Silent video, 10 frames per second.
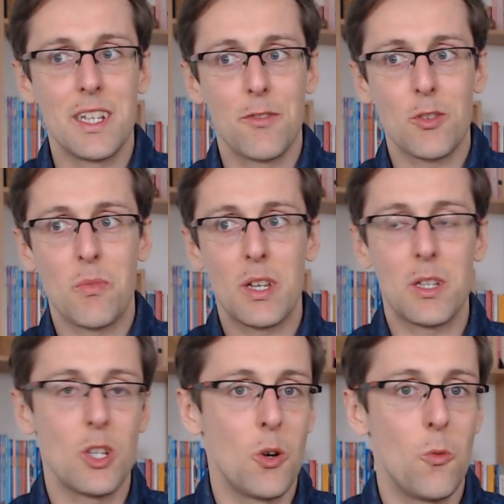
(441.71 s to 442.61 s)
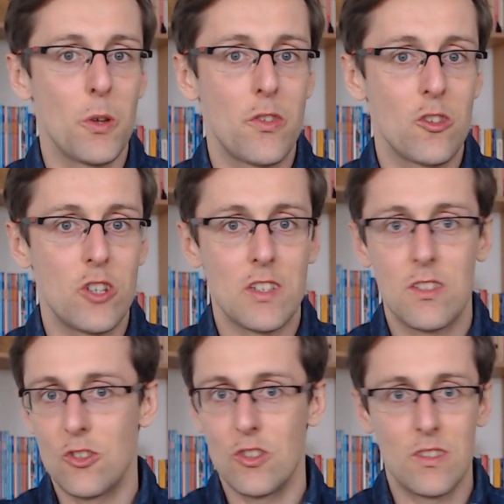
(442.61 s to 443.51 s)
If something, you know, was
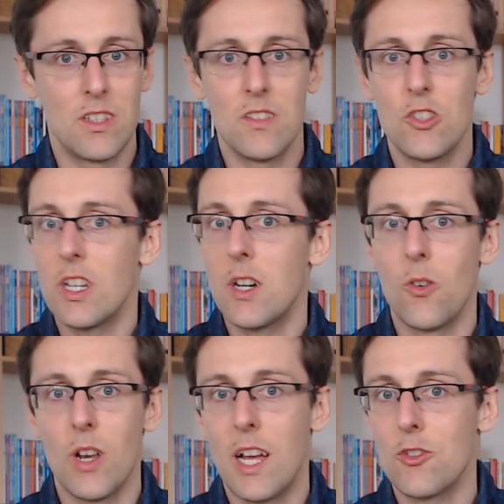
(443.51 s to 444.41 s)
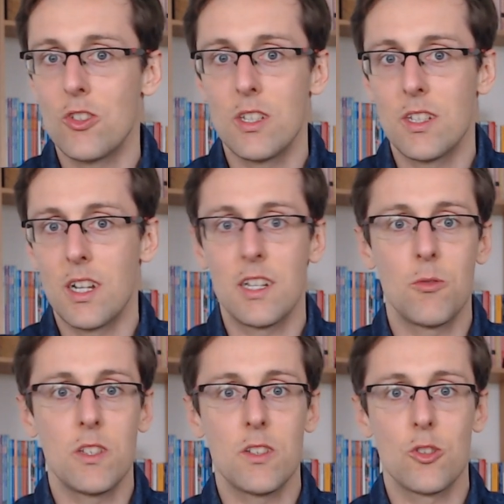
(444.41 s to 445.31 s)
suggested just this year or last year that other
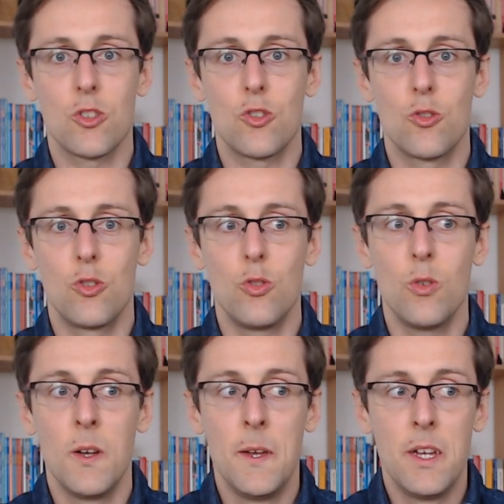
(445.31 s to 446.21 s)
researchers should do,